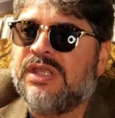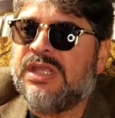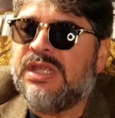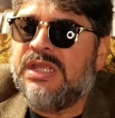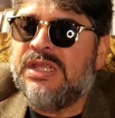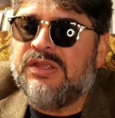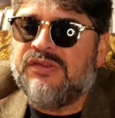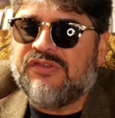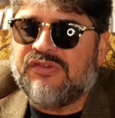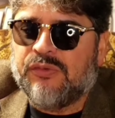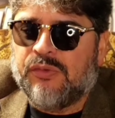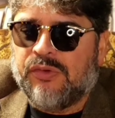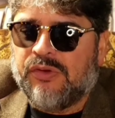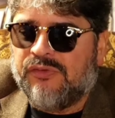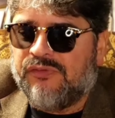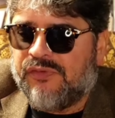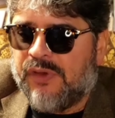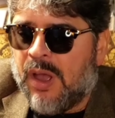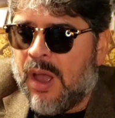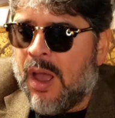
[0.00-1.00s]
the sort
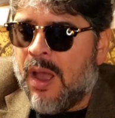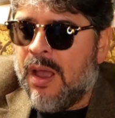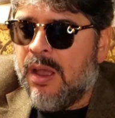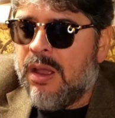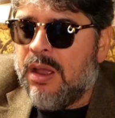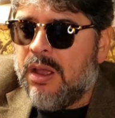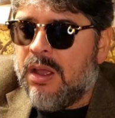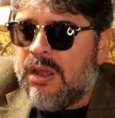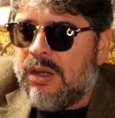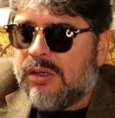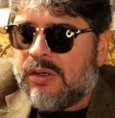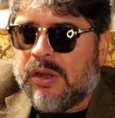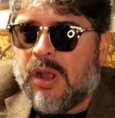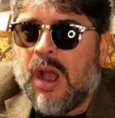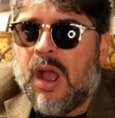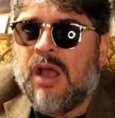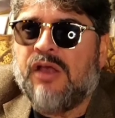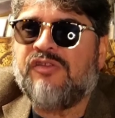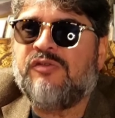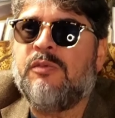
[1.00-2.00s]
of
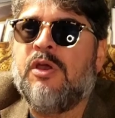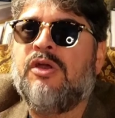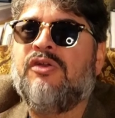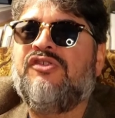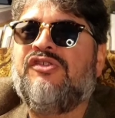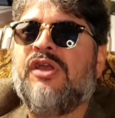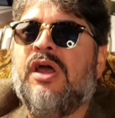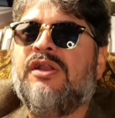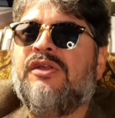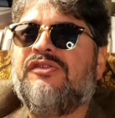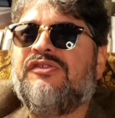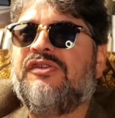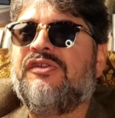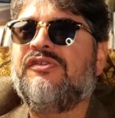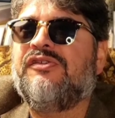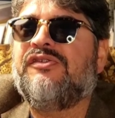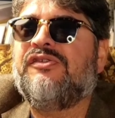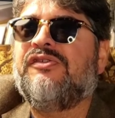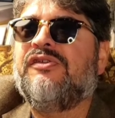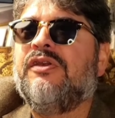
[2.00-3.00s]

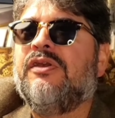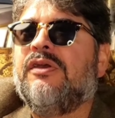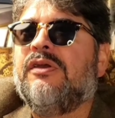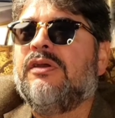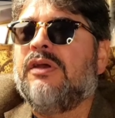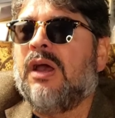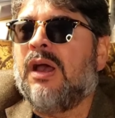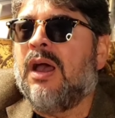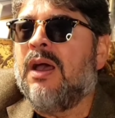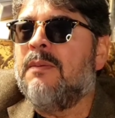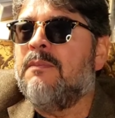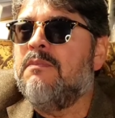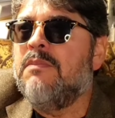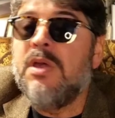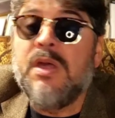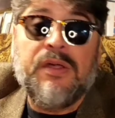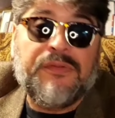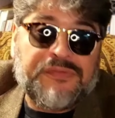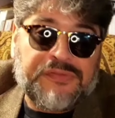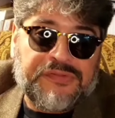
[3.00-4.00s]
cosmogenesis
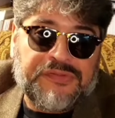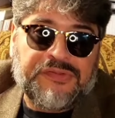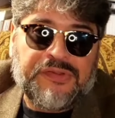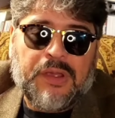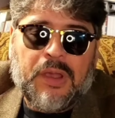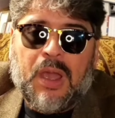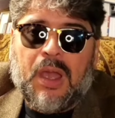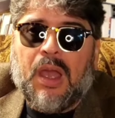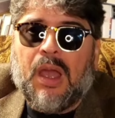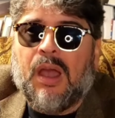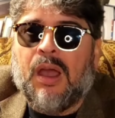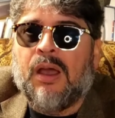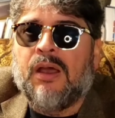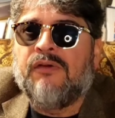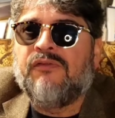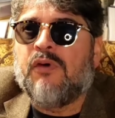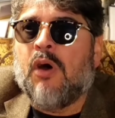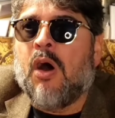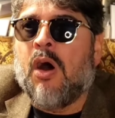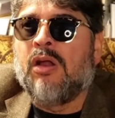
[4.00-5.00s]
myths
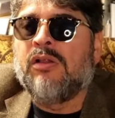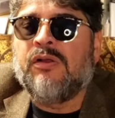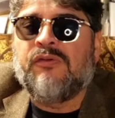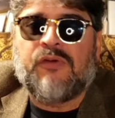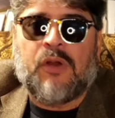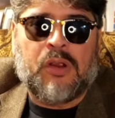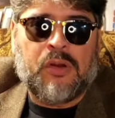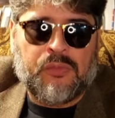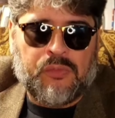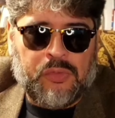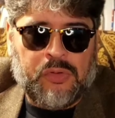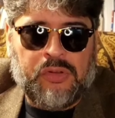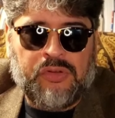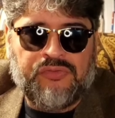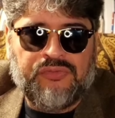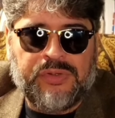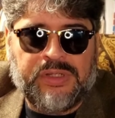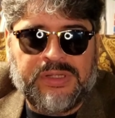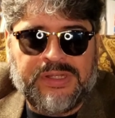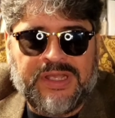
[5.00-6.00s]
of all of our
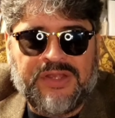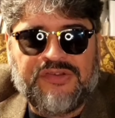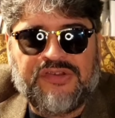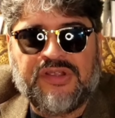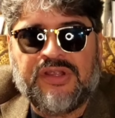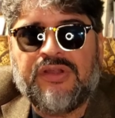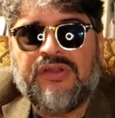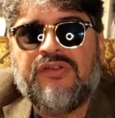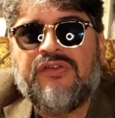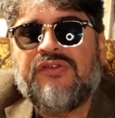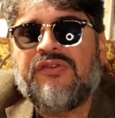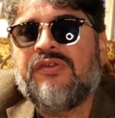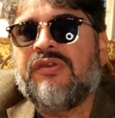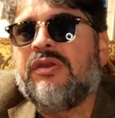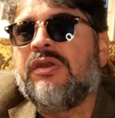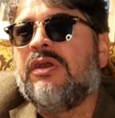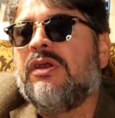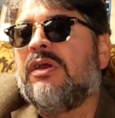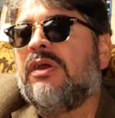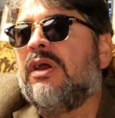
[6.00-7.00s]
world religions.
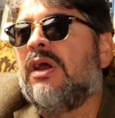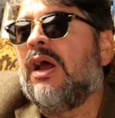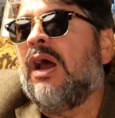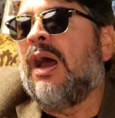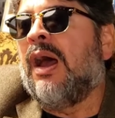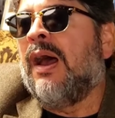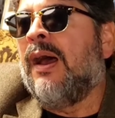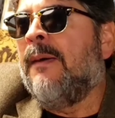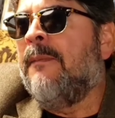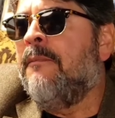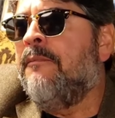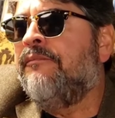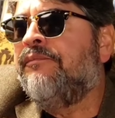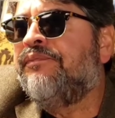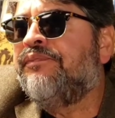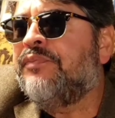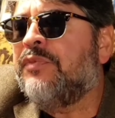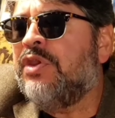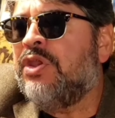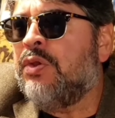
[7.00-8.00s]

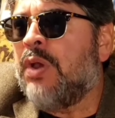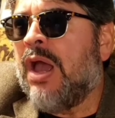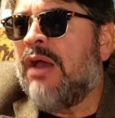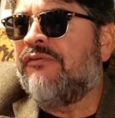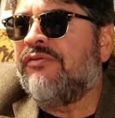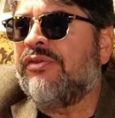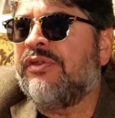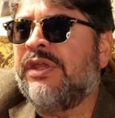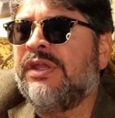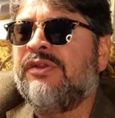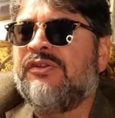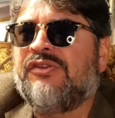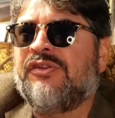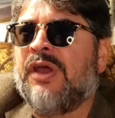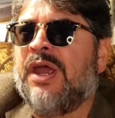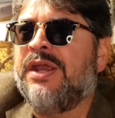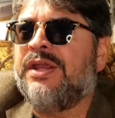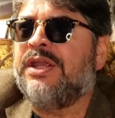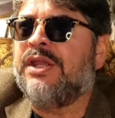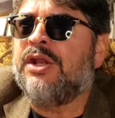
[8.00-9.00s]
You have things
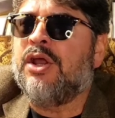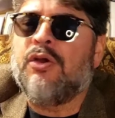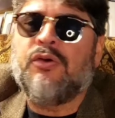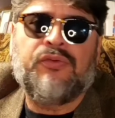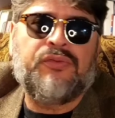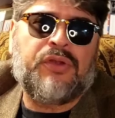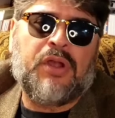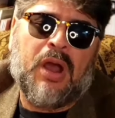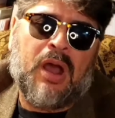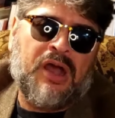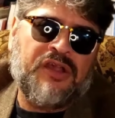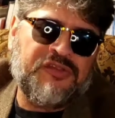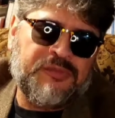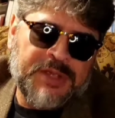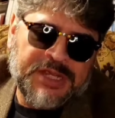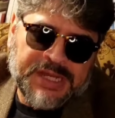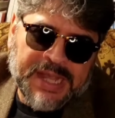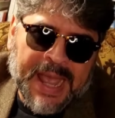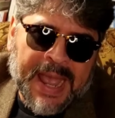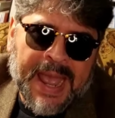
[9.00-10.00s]
like,
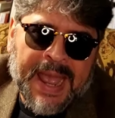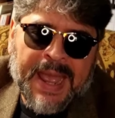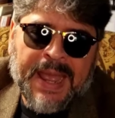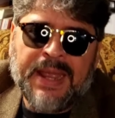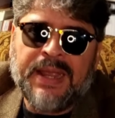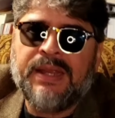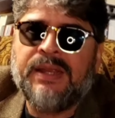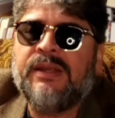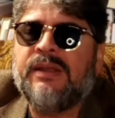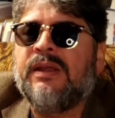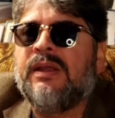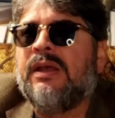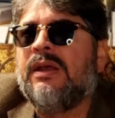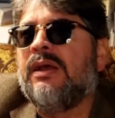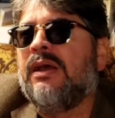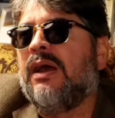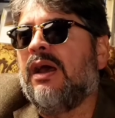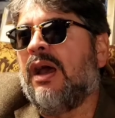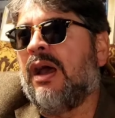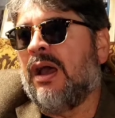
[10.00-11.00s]
cosmic egg.
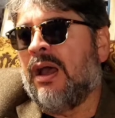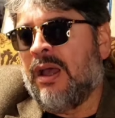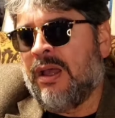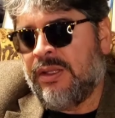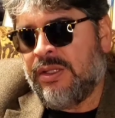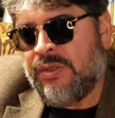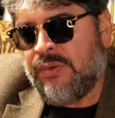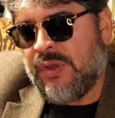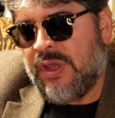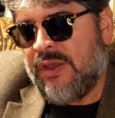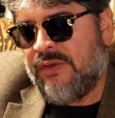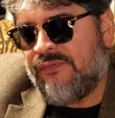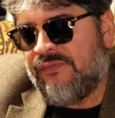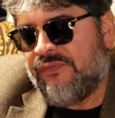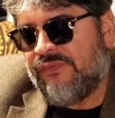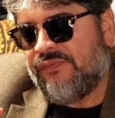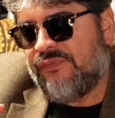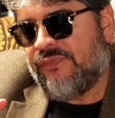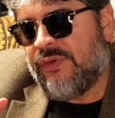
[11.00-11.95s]
You have,